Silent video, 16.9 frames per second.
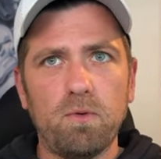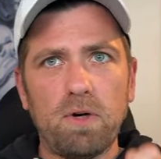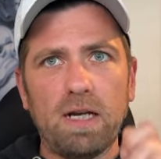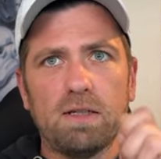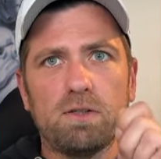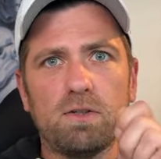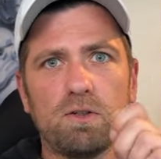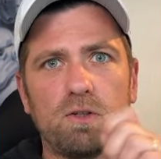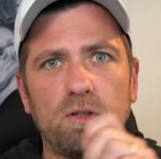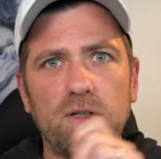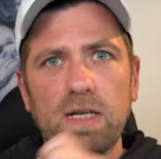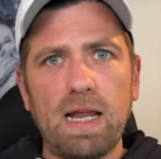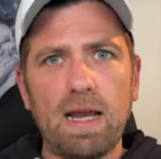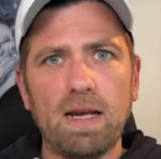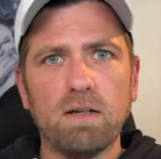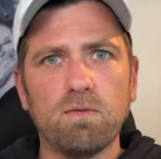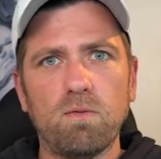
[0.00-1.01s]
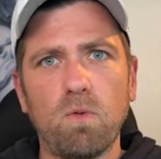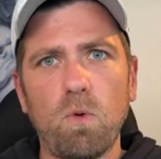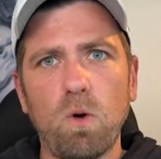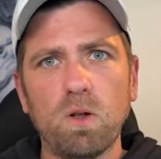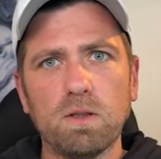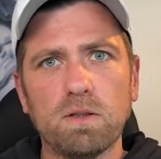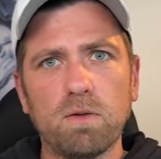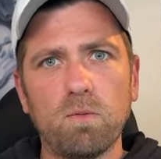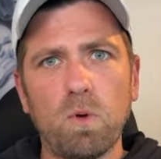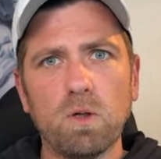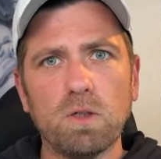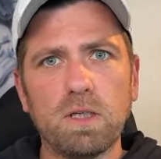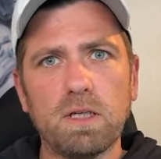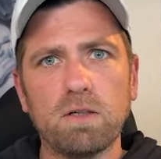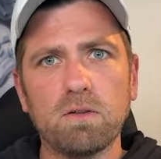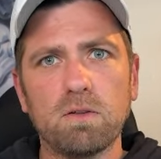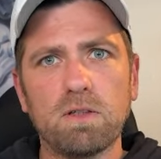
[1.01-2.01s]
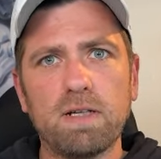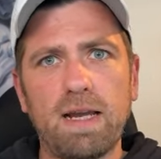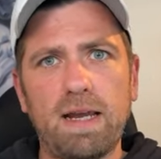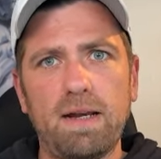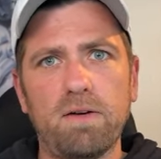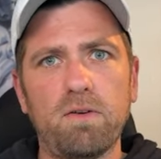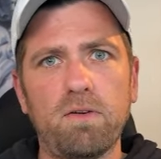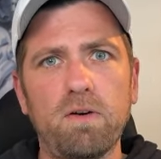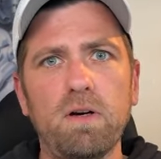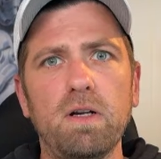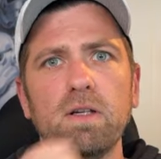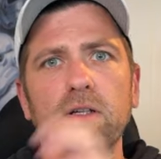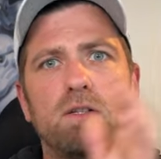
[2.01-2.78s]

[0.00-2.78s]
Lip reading: right, to connect the Valkey container